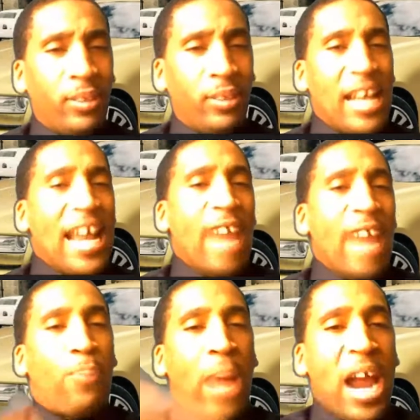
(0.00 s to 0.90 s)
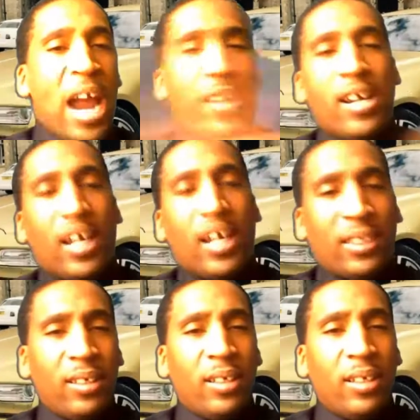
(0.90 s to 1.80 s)
That ain't repairing us.
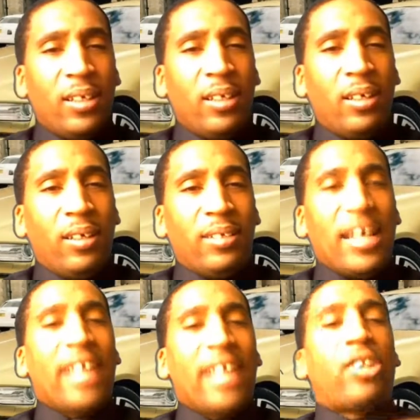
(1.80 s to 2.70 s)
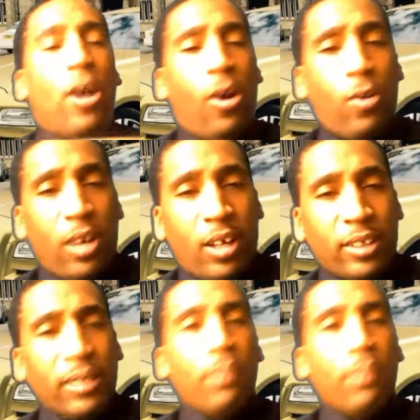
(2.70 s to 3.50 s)
They stole us,